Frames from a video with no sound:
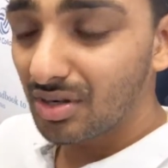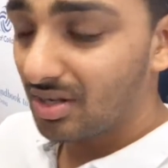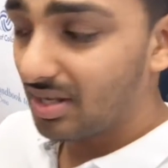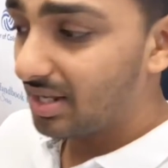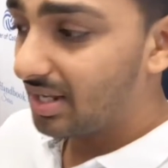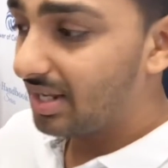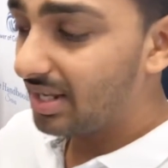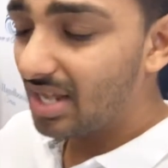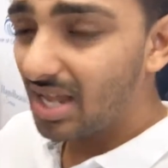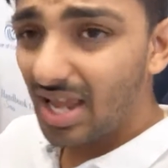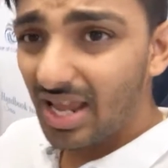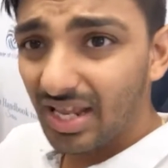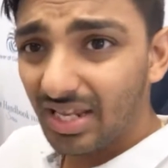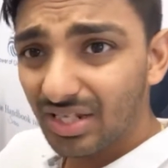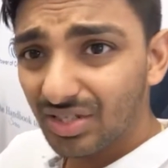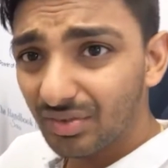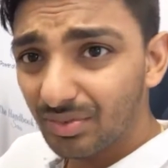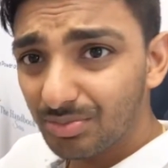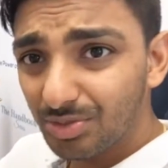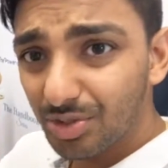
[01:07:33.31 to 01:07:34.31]

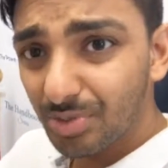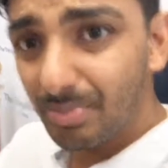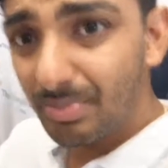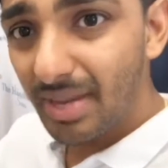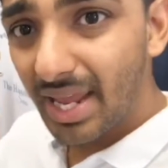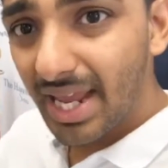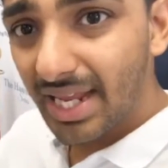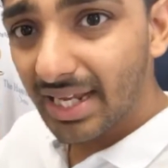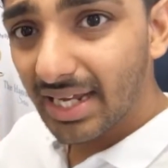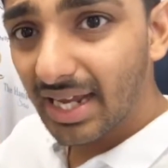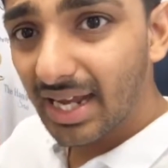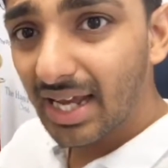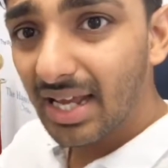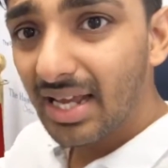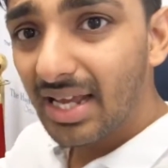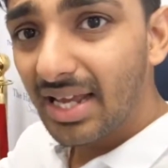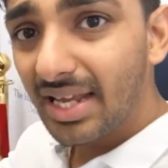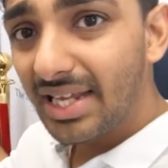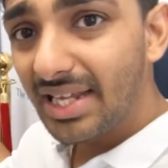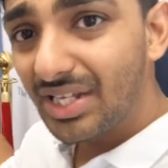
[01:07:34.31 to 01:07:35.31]
He's from Jamaica.
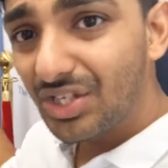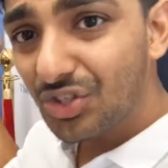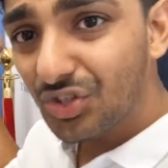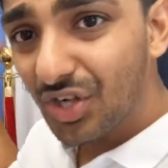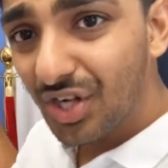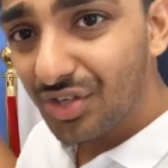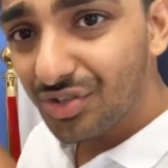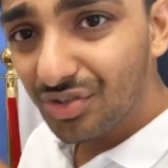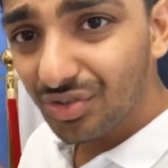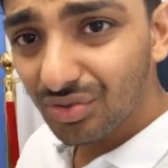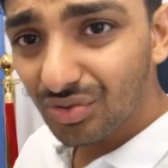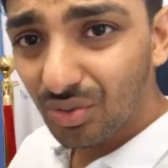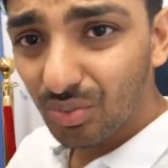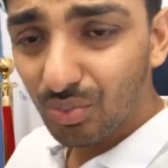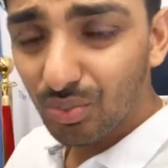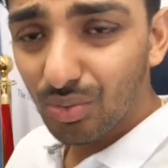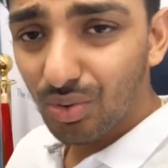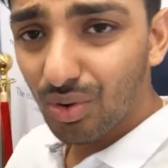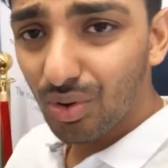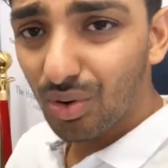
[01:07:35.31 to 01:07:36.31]
He's changing the
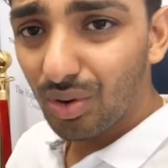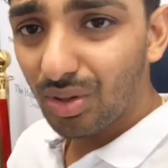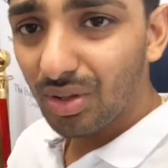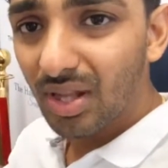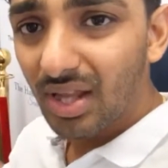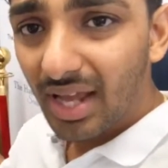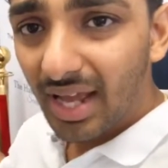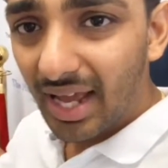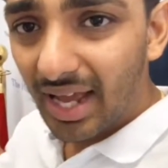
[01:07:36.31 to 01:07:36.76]
world.